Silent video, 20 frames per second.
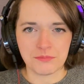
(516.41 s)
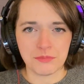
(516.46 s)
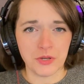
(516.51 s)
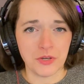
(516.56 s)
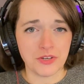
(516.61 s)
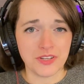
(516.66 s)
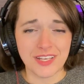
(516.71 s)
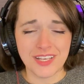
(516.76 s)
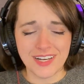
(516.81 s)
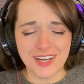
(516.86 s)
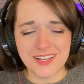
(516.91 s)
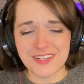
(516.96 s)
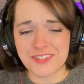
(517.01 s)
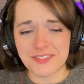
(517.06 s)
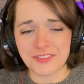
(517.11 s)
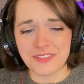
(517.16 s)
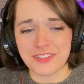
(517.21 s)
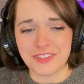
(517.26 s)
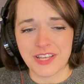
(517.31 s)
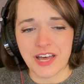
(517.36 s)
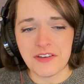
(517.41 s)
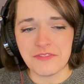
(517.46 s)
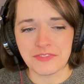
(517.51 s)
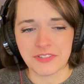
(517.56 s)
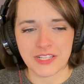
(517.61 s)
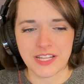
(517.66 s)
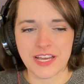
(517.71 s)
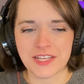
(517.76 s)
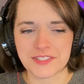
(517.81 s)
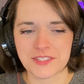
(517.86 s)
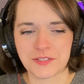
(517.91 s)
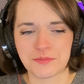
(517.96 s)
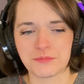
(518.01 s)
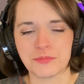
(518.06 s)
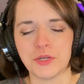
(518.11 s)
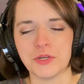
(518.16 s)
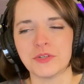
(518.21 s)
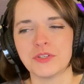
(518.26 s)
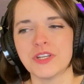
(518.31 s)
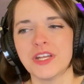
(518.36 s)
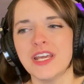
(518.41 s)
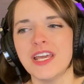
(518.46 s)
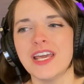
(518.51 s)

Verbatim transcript: mode, and I still love classic mode.